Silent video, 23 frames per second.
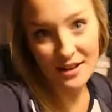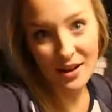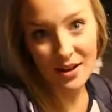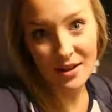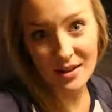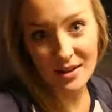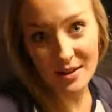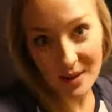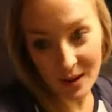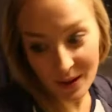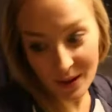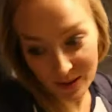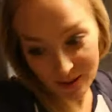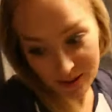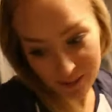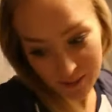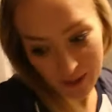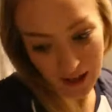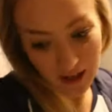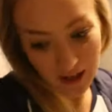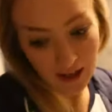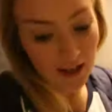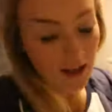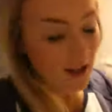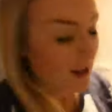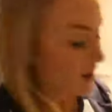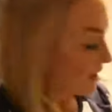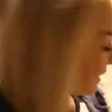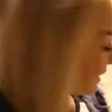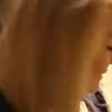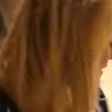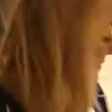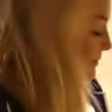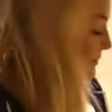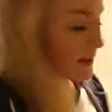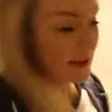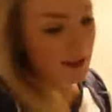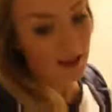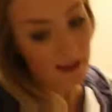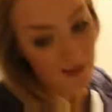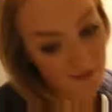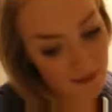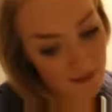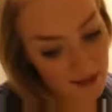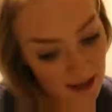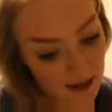so it's so sweet. I've just put it
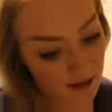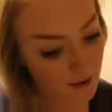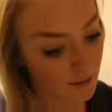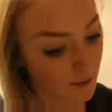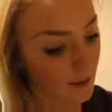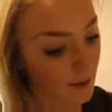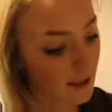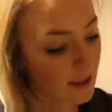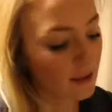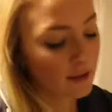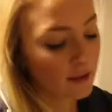there for now, but